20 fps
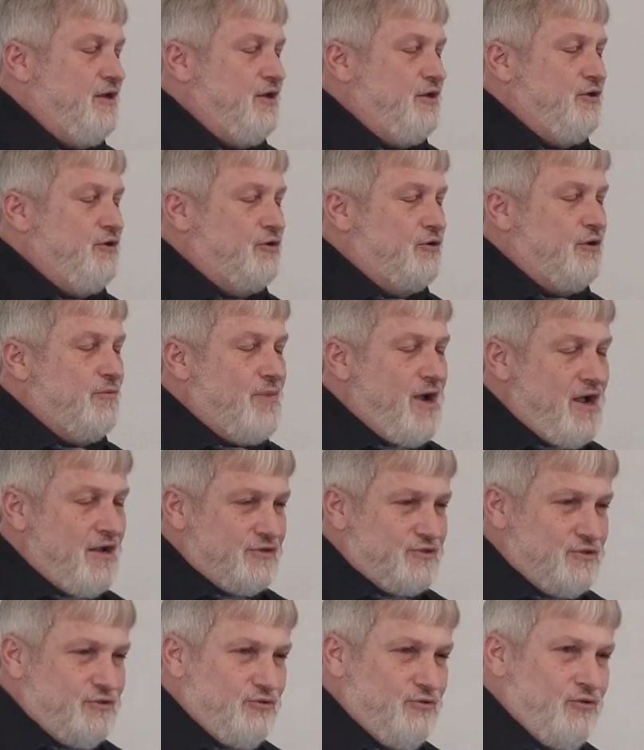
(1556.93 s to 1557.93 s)
You're
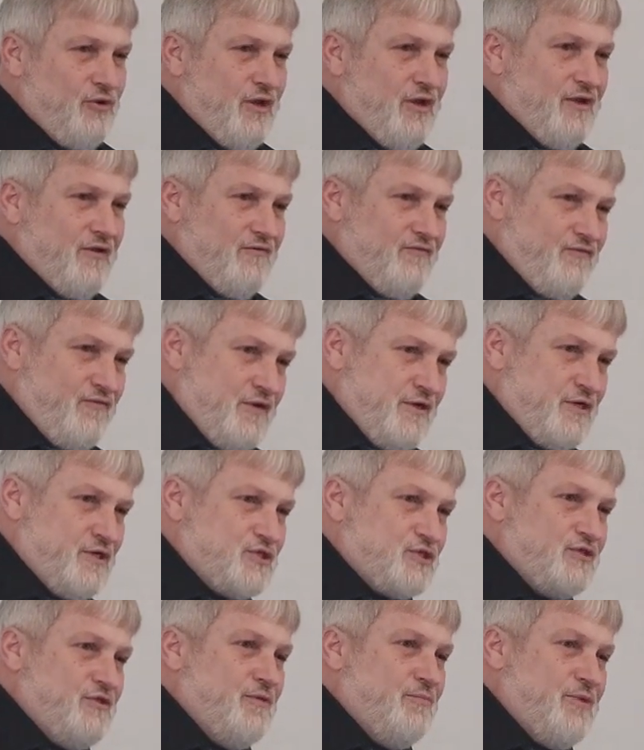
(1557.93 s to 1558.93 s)
about to
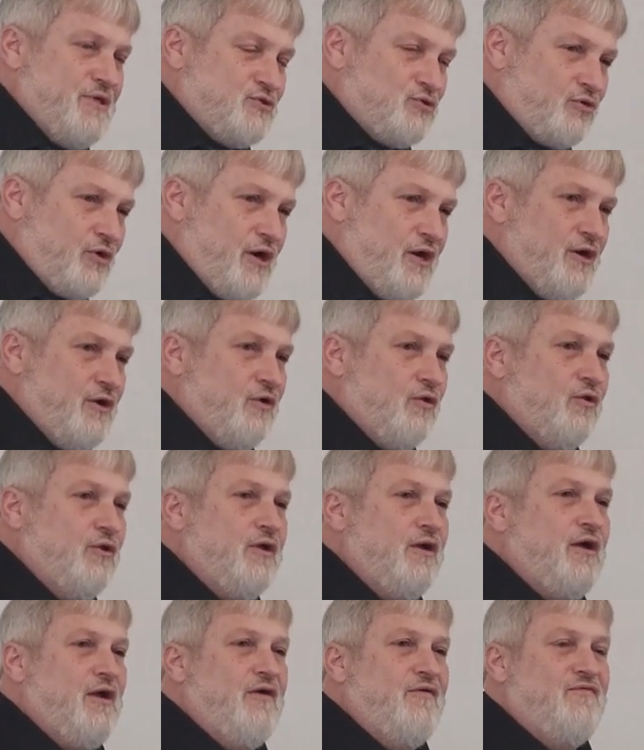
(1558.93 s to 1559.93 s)
finish the
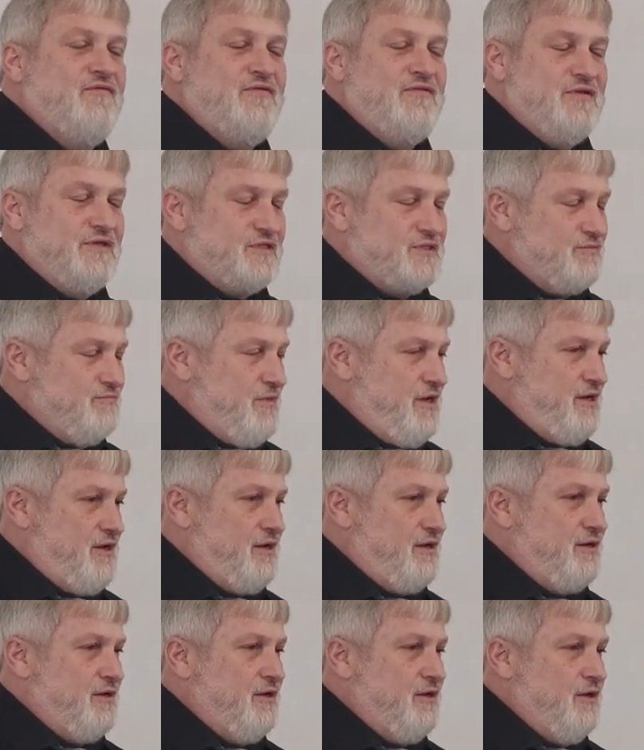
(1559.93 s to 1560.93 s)
betrayal of this
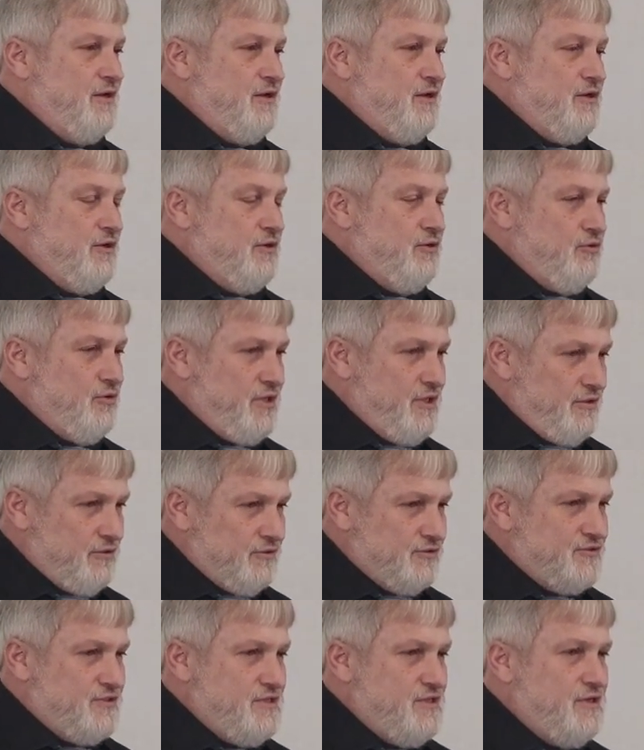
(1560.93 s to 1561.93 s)
man who
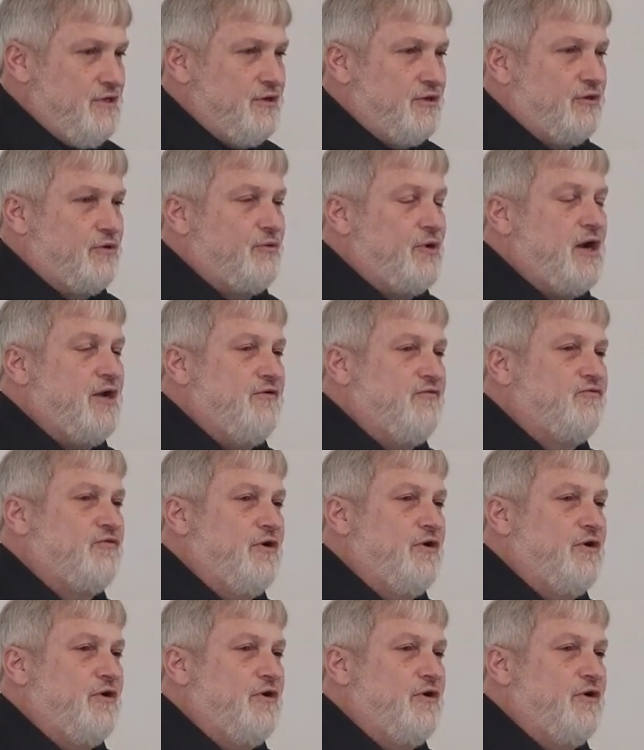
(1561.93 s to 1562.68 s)
heals the ear right in